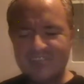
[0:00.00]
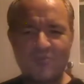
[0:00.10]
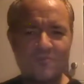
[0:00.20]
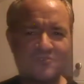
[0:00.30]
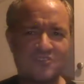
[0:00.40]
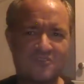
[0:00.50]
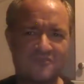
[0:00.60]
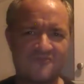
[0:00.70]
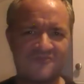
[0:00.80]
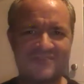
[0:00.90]
comes to the
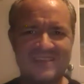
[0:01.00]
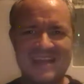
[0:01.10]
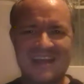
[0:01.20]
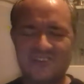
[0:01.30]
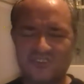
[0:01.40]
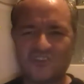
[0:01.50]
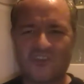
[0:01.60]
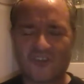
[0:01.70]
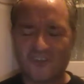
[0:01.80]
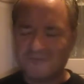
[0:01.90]
front there and the
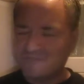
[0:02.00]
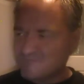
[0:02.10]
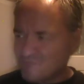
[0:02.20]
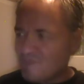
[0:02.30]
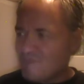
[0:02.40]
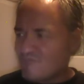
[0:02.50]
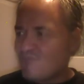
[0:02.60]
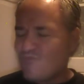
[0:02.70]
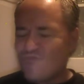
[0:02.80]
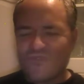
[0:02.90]
chocolate
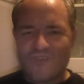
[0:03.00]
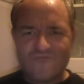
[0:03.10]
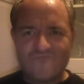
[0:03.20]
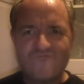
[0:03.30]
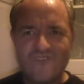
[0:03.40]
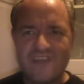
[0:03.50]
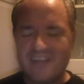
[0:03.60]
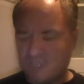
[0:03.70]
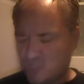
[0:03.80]
really